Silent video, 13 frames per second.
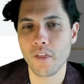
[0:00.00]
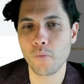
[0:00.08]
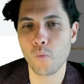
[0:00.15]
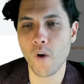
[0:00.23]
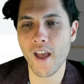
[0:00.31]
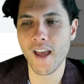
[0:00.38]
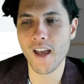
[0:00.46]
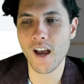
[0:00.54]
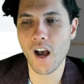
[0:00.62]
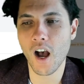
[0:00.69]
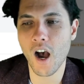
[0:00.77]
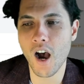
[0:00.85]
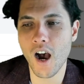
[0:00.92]
where
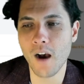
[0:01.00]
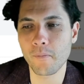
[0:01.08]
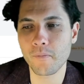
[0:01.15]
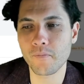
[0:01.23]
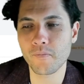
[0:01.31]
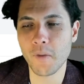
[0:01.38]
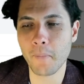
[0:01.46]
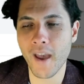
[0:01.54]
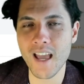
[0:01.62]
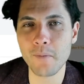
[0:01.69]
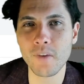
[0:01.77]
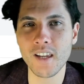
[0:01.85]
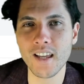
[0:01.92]
the
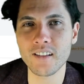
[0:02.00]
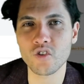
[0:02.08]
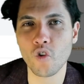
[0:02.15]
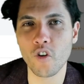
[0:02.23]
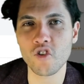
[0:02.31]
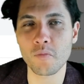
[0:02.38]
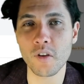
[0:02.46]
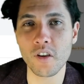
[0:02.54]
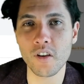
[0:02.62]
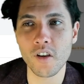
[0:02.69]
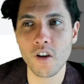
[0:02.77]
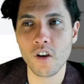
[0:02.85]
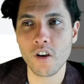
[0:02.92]
payment is going to
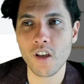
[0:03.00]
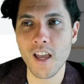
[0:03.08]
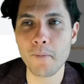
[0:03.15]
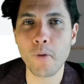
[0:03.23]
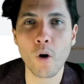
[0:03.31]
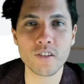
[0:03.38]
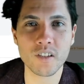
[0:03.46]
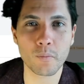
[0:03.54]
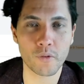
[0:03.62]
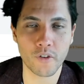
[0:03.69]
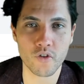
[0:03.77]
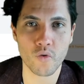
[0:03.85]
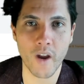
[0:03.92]
be impossible
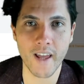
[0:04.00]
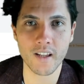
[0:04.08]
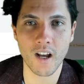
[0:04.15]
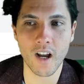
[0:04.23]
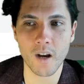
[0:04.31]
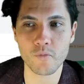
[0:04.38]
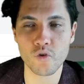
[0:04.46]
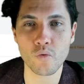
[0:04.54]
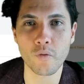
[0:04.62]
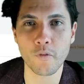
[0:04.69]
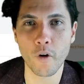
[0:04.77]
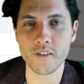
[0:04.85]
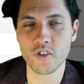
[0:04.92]
to
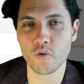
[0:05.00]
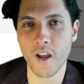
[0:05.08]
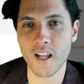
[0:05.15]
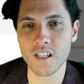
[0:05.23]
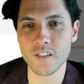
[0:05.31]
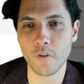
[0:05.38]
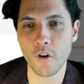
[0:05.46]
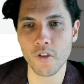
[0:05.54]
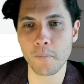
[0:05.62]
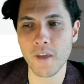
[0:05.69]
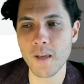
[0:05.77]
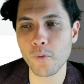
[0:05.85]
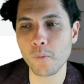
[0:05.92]
reverse transfer. The
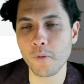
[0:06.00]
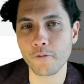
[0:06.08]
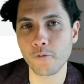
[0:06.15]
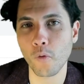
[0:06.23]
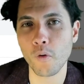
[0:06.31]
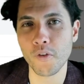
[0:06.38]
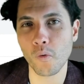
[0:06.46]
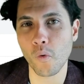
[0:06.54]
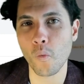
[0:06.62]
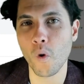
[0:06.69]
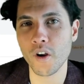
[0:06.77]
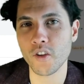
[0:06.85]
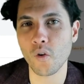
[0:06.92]
people before that were
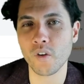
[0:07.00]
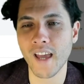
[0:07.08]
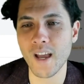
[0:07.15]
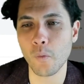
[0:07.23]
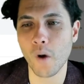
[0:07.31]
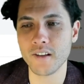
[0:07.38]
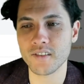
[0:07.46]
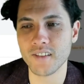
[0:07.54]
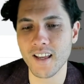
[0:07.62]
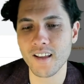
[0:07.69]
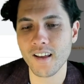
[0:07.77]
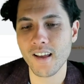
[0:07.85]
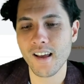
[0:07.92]
wanting your
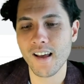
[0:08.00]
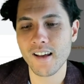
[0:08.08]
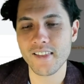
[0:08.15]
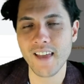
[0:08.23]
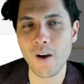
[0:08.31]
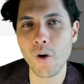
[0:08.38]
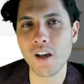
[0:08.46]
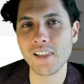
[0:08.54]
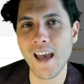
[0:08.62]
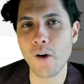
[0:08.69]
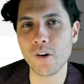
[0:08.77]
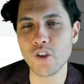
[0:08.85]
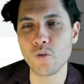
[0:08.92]
KYC, they were
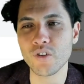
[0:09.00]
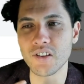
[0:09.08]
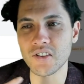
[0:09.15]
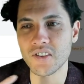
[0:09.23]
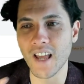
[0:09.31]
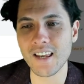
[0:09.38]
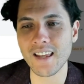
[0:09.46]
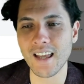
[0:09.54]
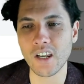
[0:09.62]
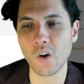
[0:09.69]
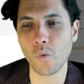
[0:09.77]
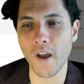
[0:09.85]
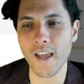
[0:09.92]
allowing you to send it
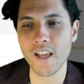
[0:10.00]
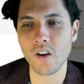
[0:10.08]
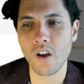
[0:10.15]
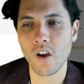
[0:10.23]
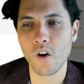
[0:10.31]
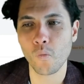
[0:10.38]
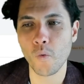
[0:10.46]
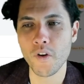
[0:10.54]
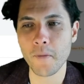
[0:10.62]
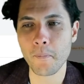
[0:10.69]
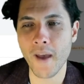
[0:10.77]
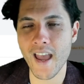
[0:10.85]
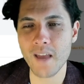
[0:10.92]
in a way where
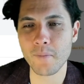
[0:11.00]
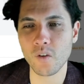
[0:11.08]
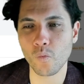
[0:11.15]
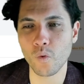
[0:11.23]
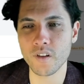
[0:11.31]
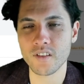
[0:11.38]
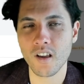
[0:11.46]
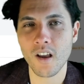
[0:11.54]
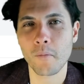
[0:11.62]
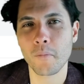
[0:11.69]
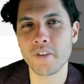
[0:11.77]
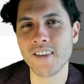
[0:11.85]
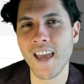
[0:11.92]
the payment was
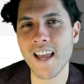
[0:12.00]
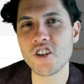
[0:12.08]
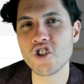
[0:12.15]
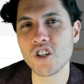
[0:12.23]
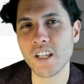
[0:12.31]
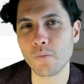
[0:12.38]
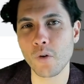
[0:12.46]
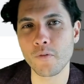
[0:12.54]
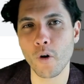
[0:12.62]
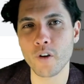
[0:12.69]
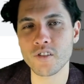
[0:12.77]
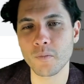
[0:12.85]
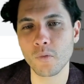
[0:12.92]
potentially
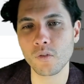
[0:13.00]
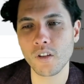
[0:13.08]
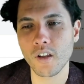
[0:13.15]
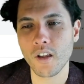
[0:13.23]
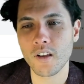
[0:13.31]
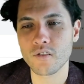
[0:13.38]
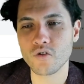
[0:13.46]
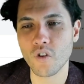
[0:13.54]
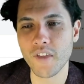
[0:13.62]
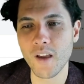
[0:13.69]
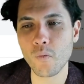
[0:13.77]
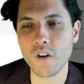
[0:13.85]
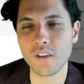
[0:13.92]
reversible. So
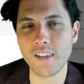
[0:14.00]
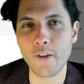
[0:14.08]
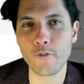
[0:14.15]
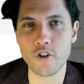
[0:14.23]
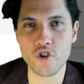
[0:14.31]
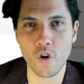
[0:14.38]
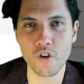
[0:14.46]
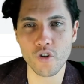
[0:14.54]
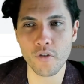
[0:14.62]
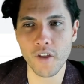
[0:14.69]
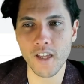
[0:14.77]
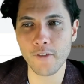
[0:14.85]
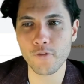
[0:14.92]
they want leverage on you
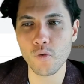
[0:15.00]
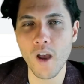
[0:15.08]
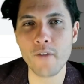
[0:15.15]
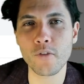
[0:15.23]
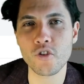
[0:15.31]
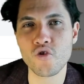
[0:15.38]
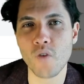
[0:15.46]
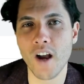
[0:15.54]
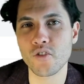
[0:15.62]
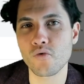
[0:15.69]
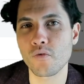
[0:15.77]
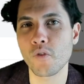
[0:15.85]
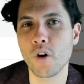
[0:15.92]
that if you ever try
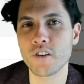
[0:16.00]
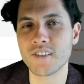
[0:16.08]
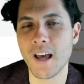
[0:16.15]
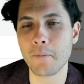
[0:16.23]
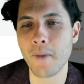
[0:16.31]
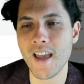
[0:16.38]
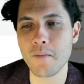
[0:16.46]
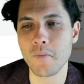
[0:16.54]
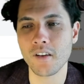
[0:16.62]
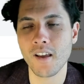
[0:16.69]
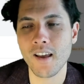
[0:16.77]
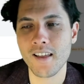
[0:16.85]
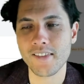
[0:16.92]
to reverse that
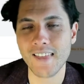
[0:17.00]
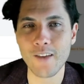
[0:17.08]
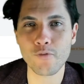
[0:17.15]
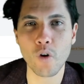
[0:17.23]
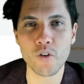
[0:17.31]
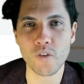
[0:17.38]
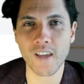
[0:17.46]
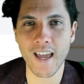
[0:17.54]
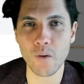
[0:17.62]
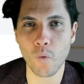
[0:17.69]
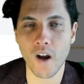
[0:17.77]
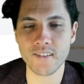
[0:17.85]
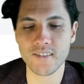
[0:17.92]
payment, they've got your
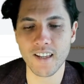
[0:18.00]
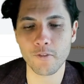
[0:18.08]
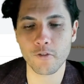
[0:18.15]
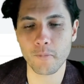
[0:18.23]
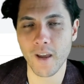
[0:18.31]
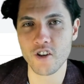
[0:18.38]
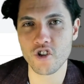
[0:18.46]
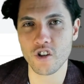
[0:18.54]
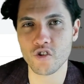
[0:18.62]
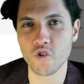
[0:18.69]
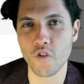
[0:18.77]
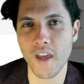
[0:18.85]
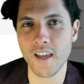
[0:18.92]
KYC information
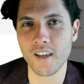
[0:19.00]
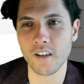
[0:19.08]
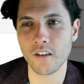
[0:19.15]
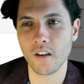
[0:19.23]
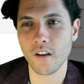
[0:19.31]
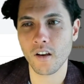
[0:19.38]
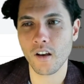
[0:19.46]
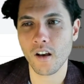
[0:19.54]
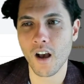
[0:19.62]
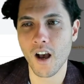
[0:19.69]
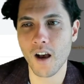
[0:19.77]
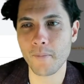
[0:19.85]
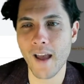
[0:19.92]
so they can
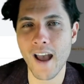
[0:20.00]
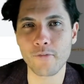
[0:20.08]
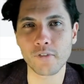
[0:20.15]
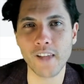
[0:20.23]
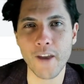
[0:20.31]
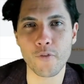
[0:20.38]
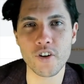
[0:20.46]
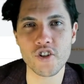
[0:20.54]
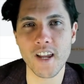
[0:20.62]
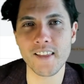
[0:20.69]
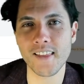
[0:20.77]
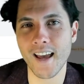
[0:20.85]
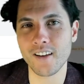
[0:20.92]
have leverage
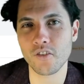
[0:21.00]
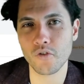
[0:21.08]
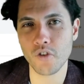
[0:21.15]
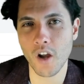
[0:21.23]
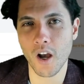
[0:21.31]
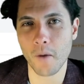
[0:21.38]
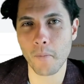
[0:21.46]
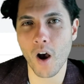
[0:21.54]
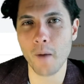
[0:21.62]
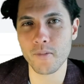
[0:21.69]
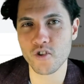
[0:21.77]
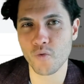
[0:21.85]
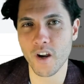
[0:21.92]
in that
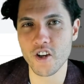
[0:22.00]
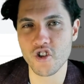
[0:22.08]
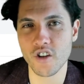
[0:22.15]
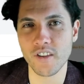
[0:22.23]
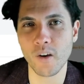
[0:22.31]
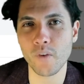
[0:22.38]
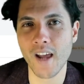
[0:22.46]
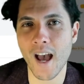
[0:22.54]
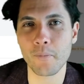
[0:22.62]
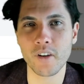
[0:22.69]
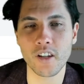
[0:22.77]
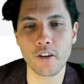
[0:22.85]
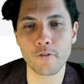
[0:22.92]
arbitration that would
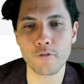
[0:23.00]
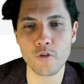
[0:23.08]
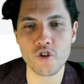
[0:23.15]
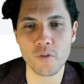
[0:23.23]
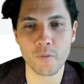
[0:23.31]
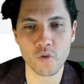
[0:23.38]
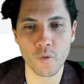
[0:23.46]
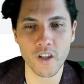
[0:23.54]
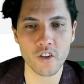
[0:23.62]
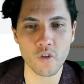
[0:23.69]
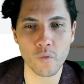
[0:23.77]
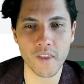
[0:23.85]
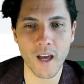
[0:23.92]
happen in the future
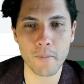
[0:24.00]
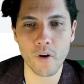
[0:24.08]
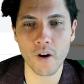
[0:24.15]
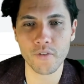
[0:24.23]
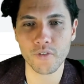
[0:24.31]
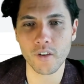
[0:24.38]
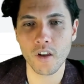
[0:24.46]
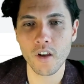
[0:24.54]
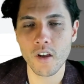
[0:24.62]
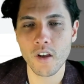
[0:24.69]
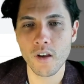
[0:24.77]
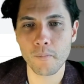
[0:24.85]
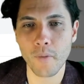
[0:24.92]
between you and that person.
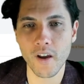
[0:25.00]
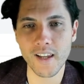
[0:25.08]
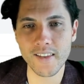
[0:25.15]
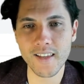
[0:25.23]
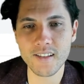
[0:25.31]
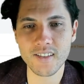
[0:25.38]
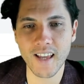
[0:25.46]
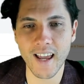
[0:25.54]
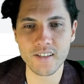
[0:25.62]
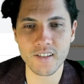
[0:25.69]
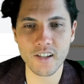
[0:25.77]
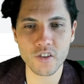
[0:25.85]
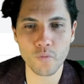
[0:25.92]
But in this
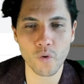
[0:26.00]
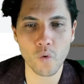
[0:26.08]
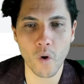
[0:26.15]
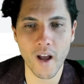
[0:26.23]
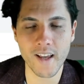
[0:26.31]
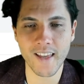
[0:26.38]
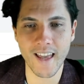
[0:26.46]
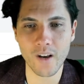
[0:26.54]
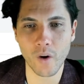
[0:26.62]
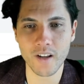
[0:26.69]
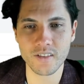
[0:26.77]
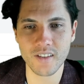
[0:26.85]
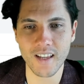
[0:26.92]
case, he doesn't require
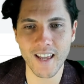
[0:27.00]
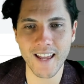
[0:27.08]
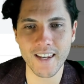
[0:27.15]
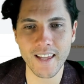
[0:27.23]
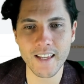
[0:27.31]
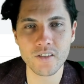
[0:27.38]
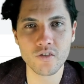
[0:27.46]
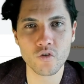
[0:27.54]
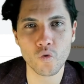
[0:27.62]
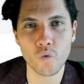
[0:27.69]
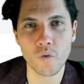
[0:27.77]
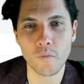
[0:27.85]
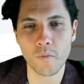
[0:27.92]
KYC, and he's
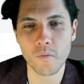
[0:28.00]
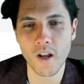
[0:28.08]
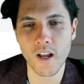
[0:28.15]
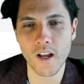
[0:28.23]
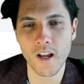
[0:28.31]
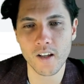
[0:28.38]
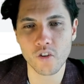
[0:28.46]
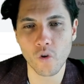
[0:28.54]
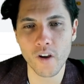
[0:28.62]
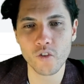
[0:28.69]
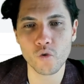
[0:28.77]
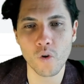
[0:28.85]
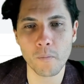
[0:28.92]

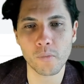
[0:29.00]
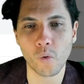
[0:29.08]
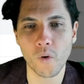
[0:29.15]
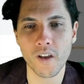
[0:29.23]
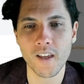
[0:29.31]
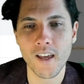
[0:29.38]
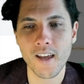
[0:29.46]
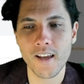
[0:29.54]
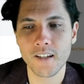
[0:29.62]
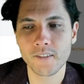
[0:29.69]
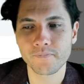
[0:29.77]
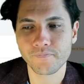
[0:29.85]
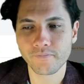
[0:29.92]
going to employ
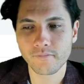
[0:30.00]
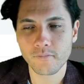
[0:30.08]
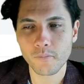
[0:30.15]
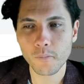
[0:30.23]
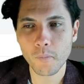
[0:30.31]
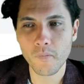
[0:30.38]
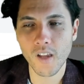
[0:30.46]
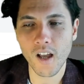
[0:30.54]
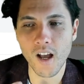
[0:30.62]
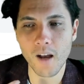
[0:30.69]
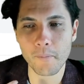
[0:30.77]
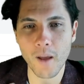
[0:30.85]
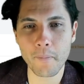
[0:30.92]

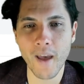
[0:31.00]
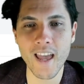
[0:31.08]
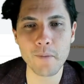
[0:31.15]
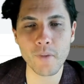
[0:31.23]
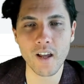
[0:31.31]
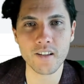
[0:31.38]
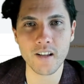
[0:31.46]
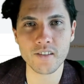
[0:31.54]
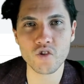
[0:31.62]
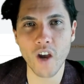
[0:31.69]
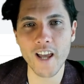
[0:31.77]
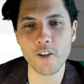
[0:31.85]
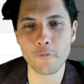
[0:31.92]
a style of